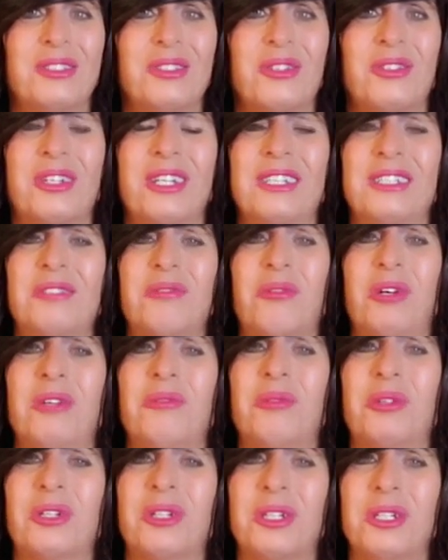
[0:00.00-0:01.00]
So guess
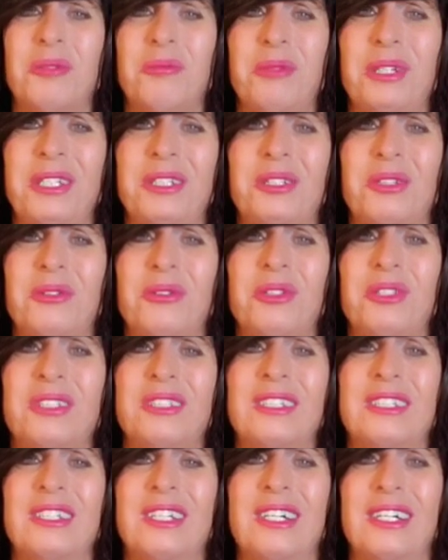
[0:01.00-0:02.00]
what we're going to be doing
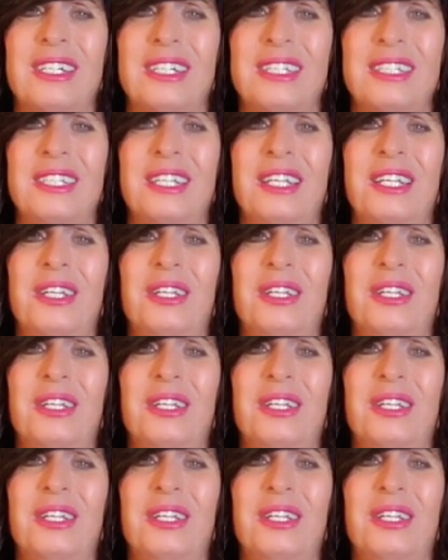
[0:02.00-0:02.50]
tonight?